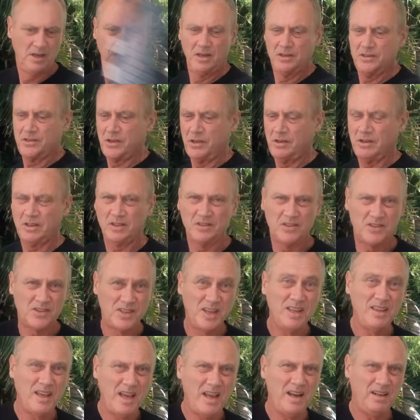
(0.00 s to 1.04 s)
So you can
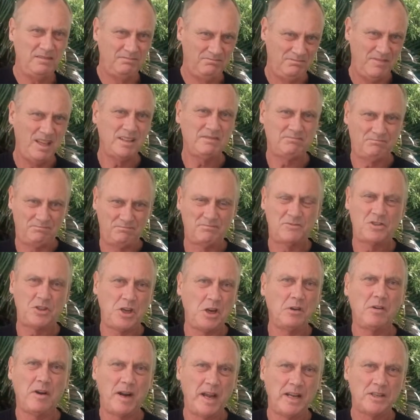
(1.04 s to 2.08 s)
see that that
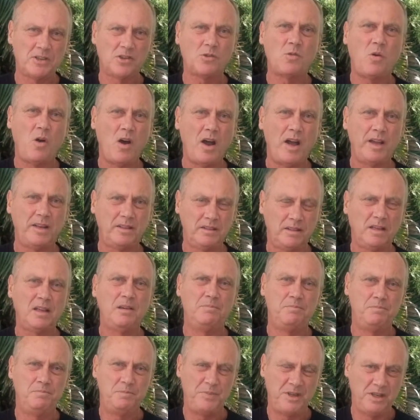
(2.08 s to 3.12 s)
generates quite a
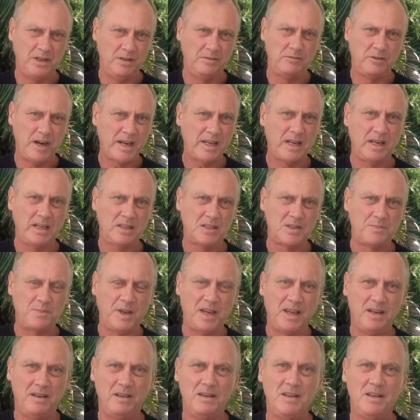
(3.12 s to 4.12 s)
bit of racket head speed.